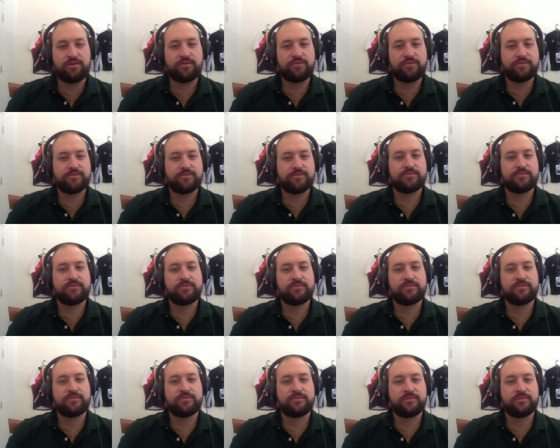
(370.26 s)
for
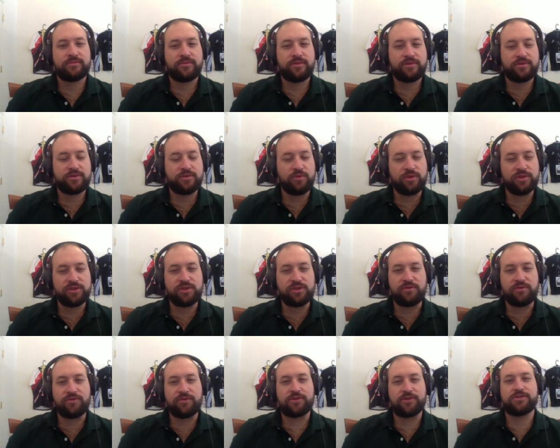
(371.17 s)
experts. So, what's
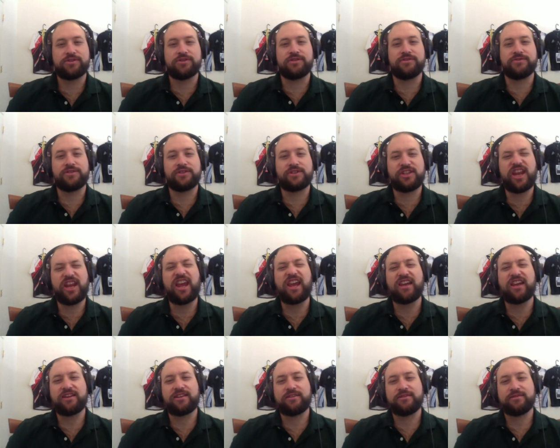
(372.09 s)
your version of
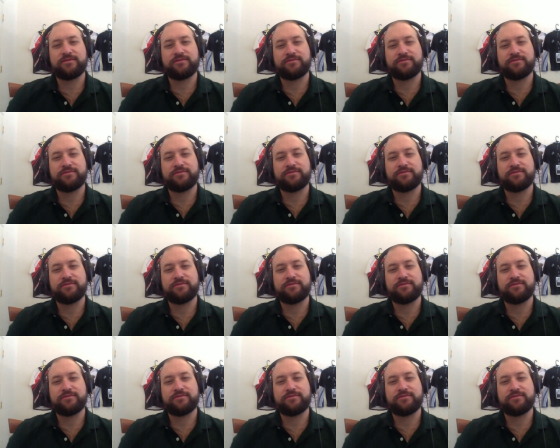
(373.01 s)
steak?